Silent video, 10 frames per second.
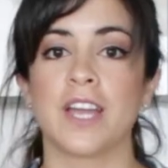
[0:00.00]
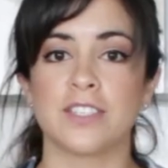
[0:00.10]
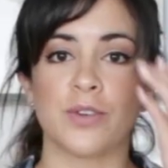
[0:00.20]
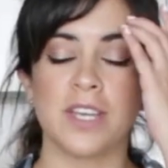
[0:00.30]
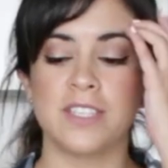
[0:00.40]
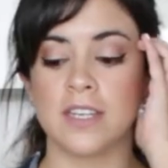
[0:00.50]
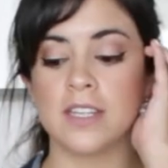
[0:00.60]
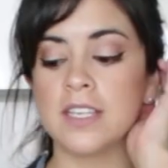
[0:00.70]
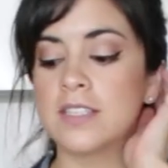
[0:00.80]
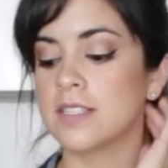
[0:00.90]
So
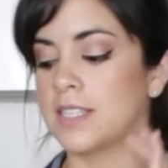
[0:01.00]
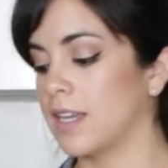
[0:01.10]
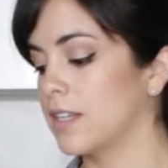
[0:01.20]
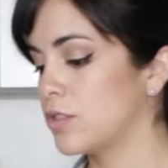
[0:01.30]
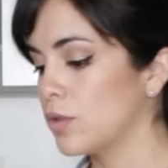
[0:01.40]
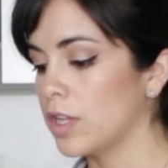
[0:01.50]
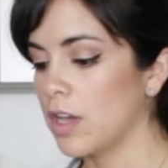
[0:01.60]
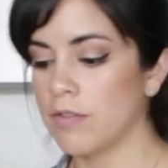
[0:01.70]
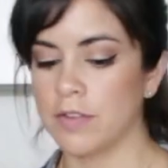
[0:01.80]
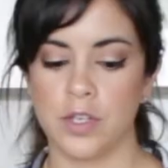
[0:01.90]
ideally, to take it to
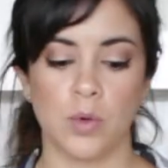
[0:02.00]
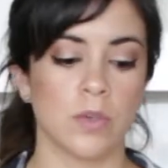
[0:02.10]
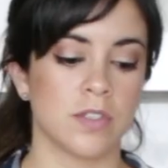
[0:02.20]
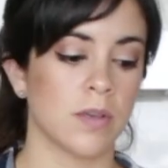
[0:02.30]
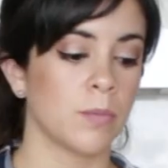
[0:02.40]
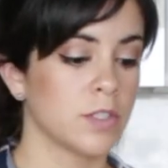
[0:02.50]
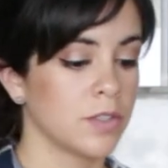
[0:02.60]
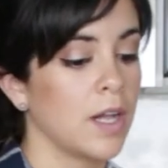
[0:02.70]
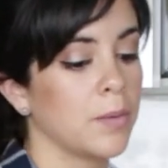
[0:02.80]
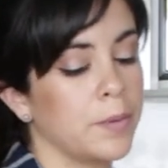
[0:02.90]
the oven, you want someone to
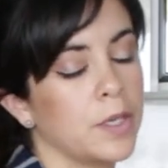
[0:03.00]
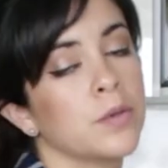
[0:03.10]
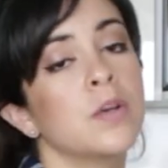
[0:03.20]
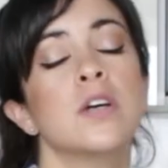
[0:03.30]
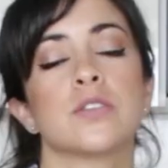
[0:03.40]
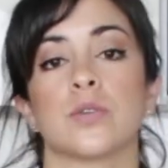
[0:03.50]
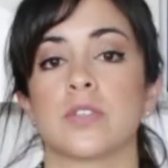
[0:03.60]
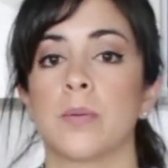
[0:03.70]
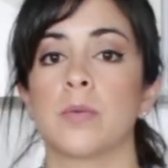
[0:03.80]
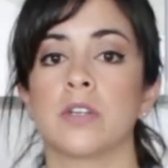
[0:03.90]
help you. So
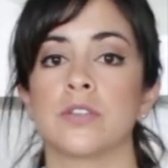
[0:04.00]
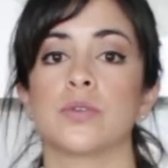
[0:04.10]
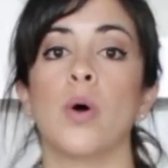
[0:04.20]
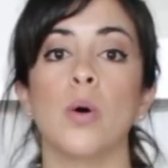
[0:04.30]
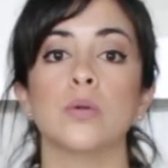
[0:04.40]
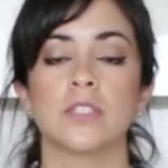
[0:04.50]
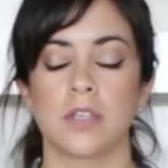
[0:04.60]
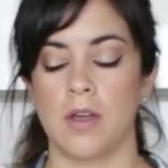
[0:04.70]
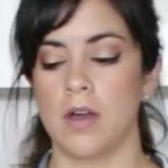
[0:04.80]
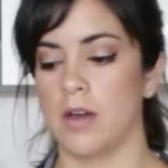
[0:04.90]
someone to hold
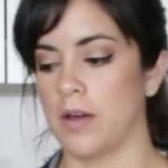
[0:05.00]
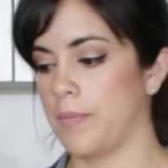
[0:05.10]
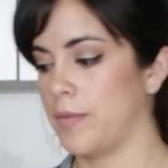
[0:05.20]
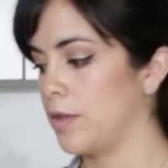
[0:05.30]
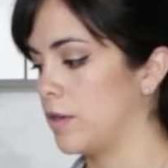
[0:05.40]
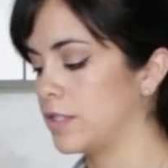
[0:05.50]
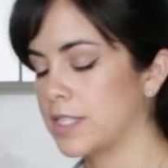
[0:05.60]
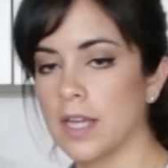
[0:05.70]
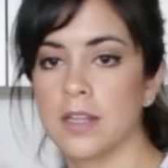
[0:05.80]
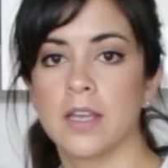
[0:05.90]
the
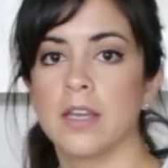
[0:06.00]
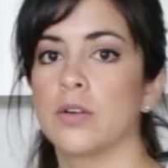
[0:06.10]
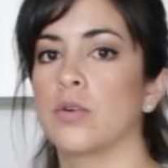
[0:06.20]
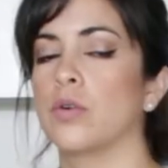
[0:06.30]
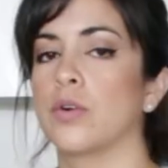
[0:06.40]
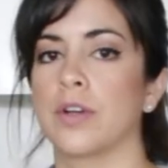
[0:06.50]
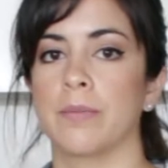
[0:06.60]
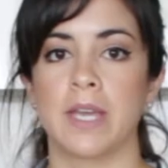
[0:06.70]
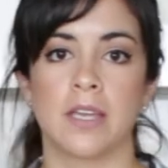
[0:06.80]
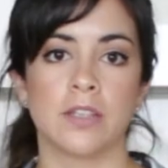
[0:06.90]
skillet or
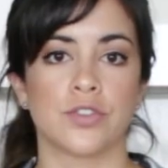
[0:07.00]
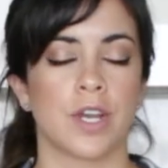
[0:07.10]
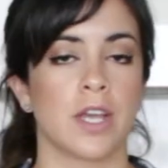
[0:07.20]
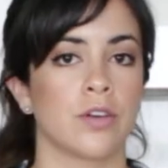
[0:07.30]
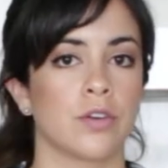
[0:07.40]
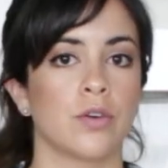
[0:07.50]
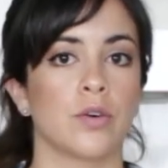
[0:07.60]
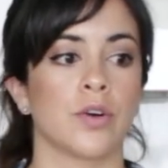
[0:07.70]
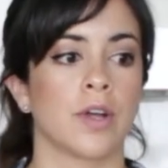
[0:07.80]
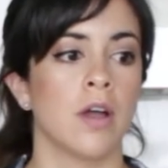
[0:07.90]
baking tray
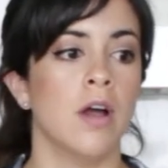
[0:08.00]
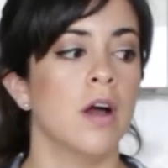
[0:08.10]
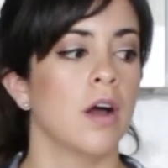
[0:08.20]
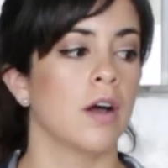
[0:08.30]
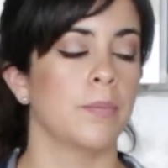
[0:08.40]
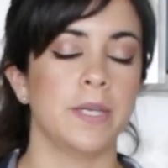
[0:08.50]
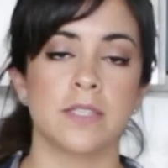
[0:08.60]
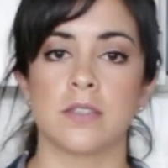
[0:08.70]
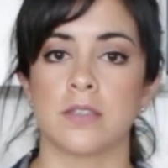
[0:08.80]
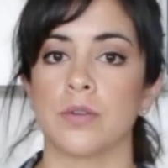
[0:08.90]
or a
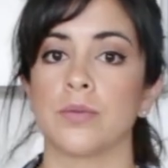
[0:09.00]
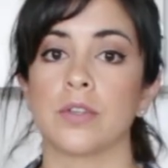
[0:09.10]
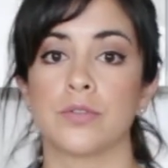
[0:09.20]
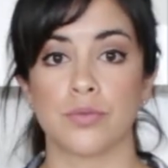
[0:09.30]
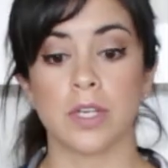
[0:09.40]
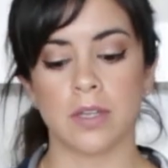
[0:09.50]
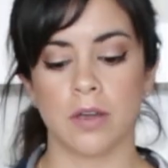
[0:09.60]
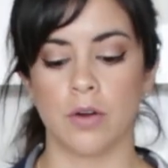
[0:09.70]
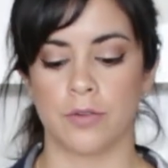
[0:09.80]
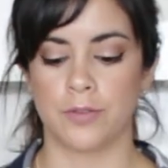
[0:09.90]
pizza stone that's really
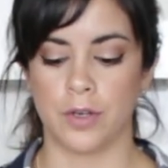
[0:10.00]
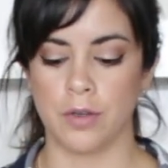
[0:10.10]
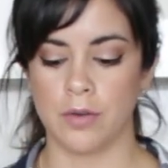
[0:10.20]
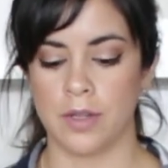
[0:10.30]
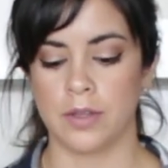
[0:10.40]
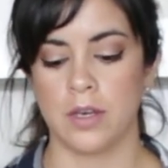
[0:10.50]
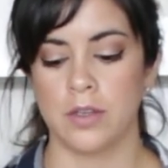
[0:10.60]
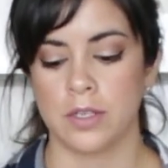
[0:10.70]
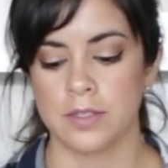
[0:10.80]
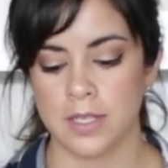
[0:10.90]
hot for you, and then
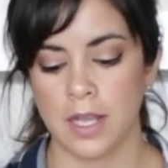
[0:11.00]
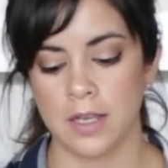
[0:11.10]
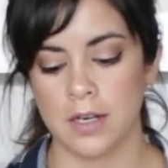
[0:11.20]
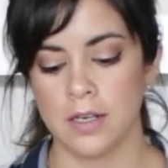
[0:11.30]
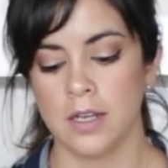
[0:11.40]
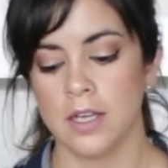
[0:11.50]
you can slide it.